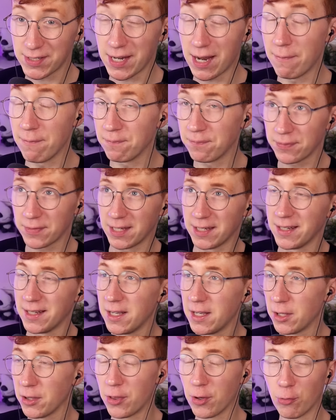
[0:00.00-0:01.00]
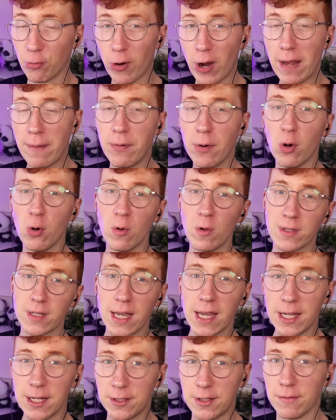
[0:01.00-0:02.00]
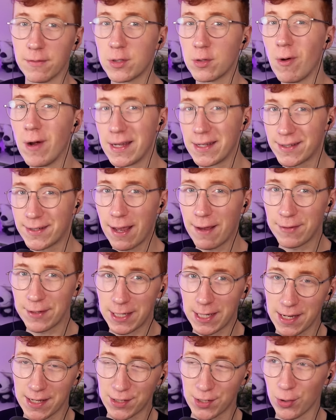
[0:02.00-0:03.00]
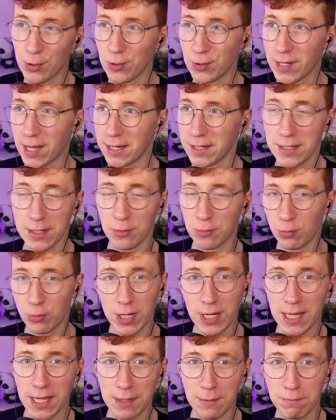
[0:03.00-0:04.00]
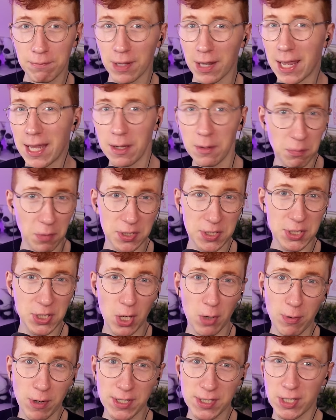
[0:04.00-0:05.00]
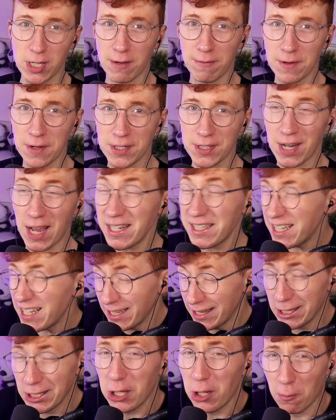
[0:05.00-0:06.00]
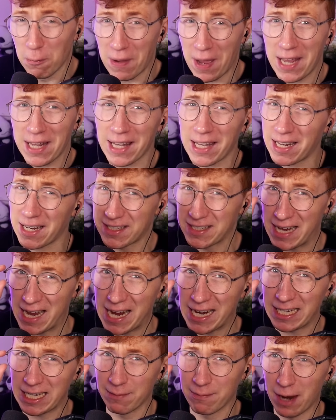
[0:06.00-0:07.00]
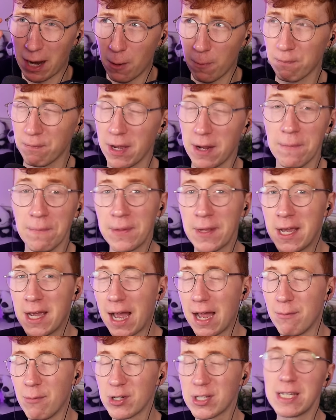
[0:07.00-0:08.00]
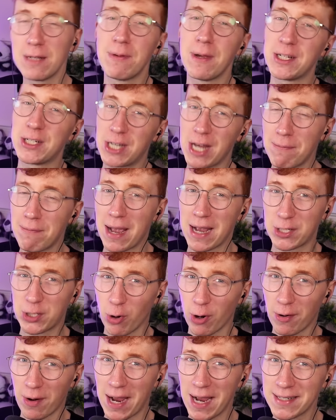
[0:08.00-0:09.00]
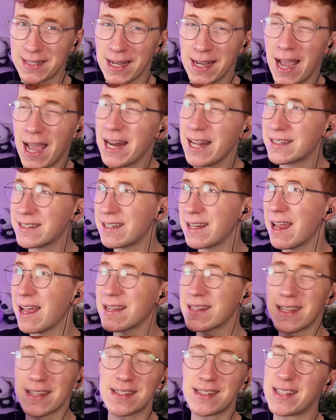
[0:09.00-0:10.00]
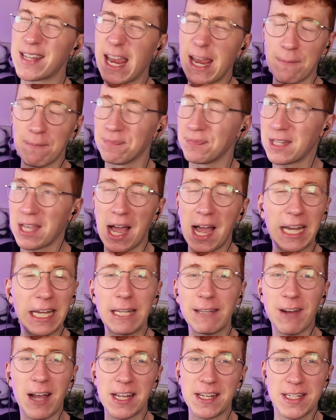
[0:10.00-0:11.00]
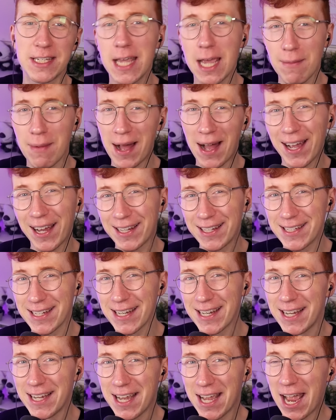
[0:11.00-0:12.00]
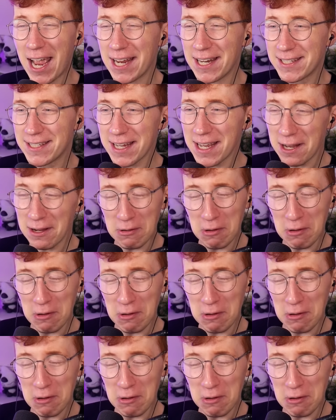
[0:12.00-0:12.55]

since I'm the ripe old age of 27 years old, I didn't really play much Subway Surfers. I did a little bit, like a tiny amount, but I mostly played Jetpack Joyride, and it still has the same kind of idea behind it. And